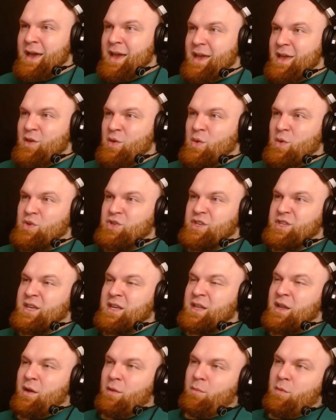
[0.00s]
you're just
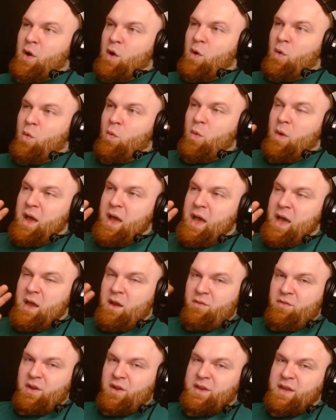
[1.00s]
gonna go ahead
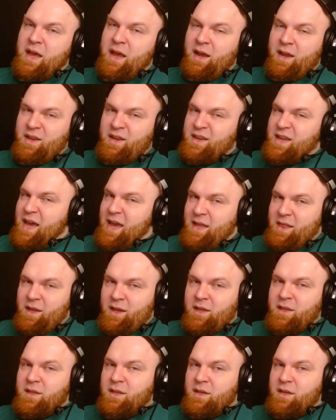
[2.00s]
of your tank and die
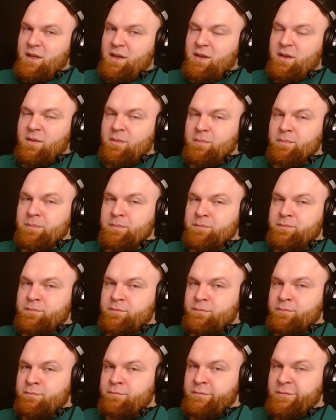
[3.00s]
like an idiot.
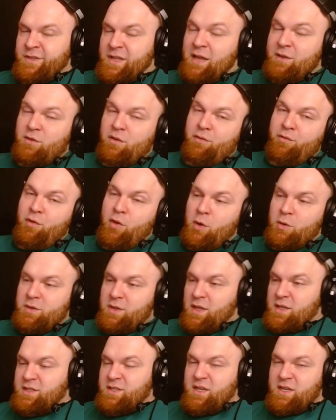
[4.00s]
It's not your fault,
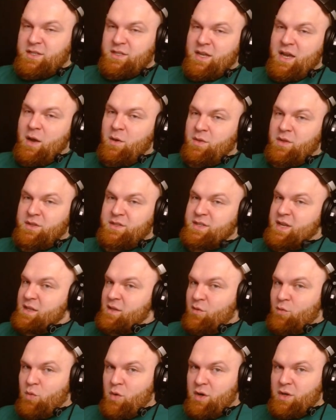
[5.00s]
that's just how this
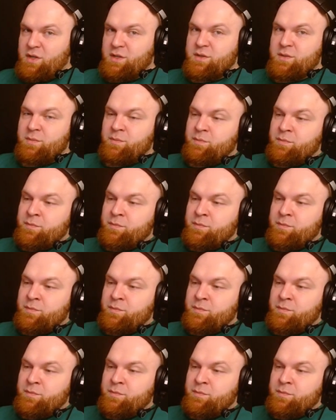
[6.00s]
talent works.